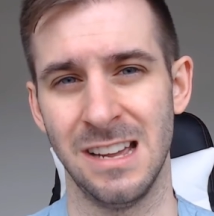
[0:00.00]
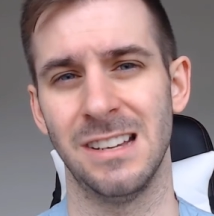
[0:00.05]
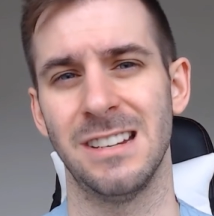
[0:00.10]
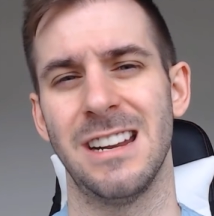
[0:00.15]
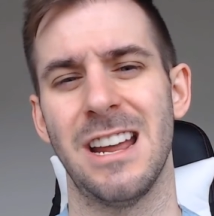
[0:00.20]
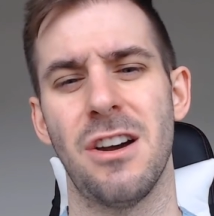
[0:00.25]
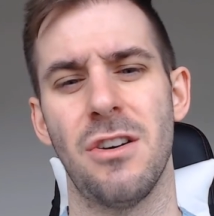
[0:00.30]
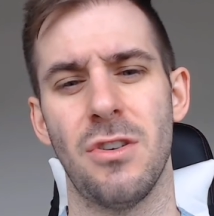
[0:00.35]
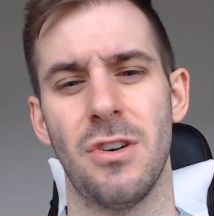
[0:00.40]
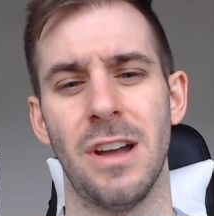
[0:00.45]

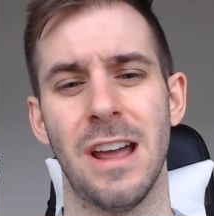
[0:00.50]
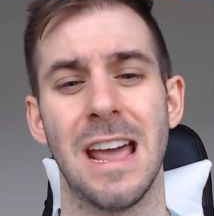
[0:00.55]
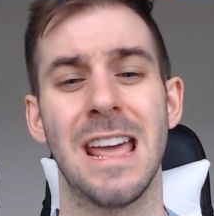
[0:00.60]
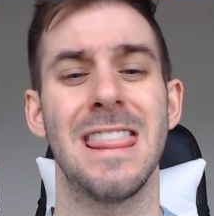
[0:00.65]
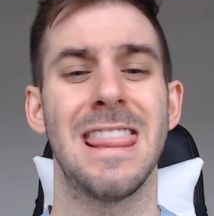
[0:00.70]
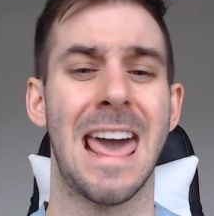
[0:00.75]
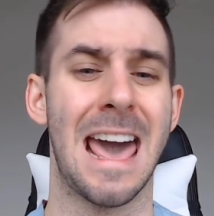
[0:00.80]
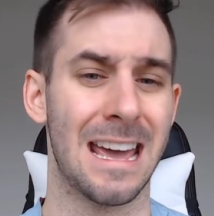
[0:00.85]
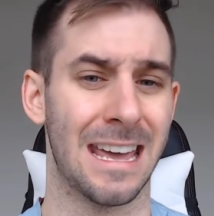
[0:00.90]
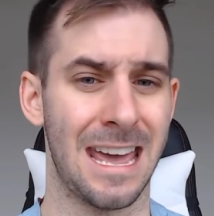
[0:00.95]
Now,
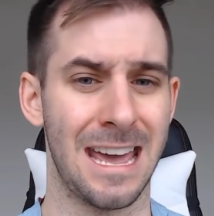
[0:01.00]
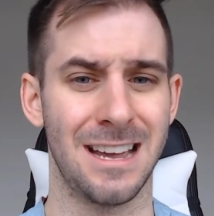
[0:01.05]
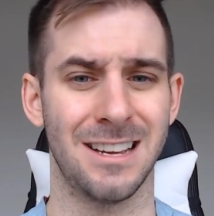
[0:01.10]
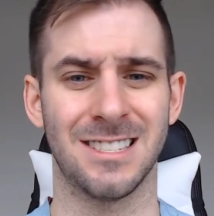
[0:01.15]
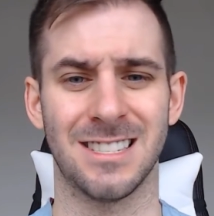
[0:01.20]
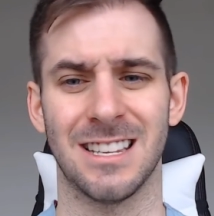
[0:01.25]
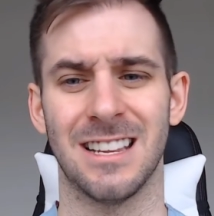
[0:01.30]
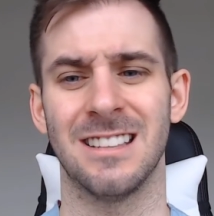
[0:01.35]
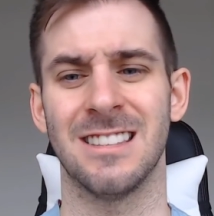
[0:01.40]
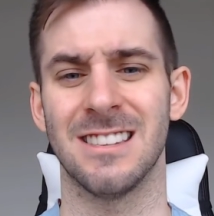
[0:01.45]
in that
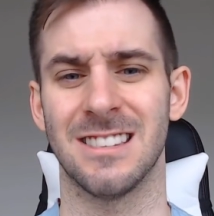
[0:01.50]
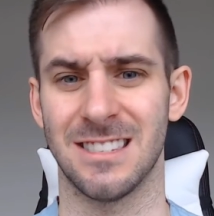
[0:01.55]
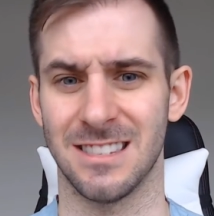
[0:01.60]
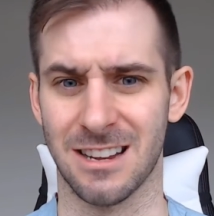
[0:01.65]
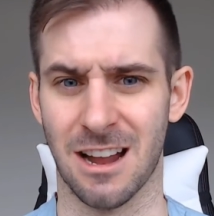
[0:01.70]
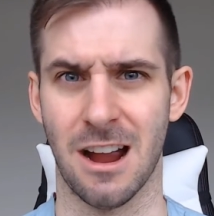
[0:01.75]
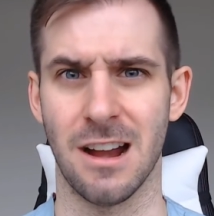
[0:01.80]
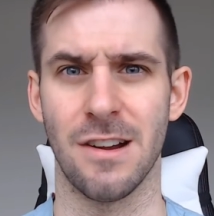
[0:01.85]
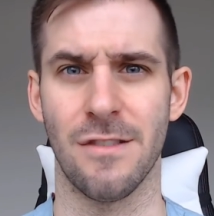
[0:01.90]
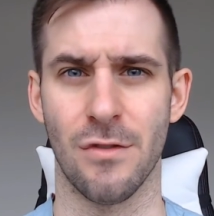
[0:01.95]
case, this is
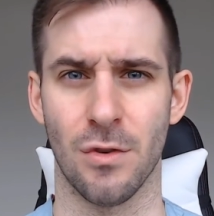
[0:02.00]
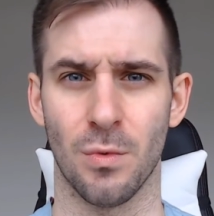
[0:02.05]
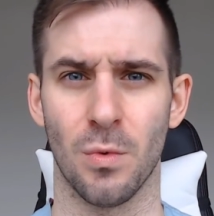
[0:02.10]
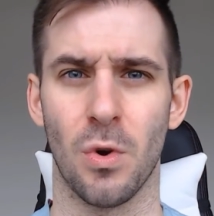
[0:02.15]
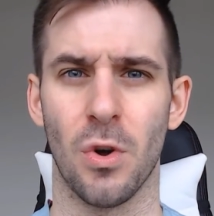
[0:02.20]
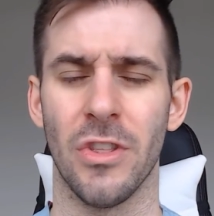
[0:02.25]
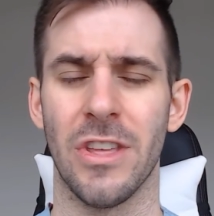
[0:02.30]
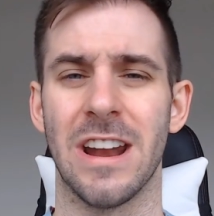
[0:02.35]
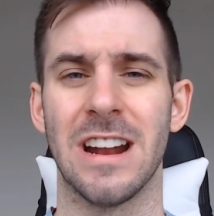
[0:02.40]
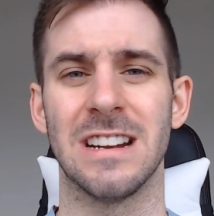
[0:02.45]
kind of a
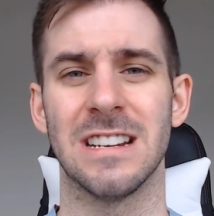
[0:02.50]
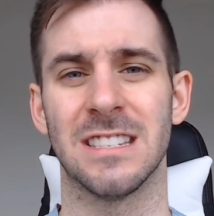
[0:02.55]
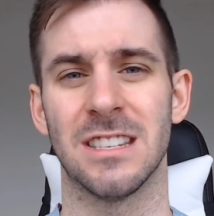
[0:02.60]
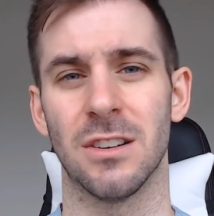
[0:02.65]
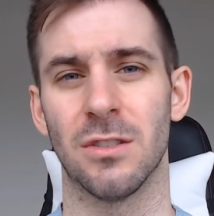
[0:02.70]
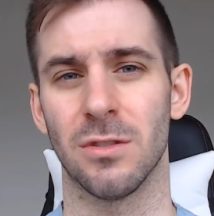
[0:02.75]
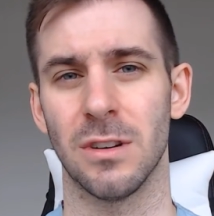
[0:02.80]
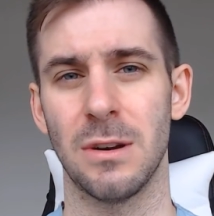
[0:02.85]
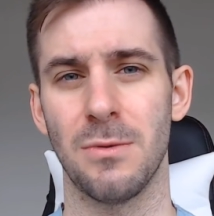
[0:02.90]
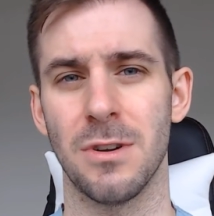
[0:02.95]
rule that I
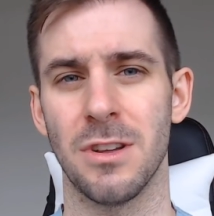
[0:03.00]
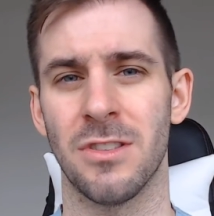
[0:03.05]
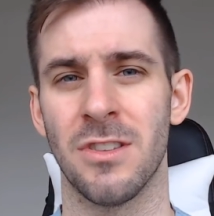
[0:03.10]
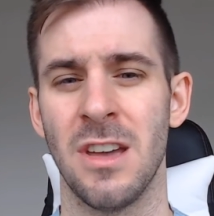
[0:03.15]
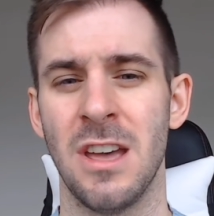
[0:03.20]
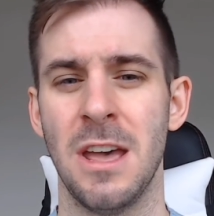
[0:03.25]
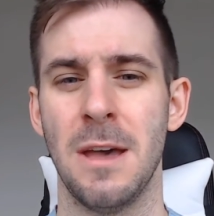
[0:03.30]
disagree with,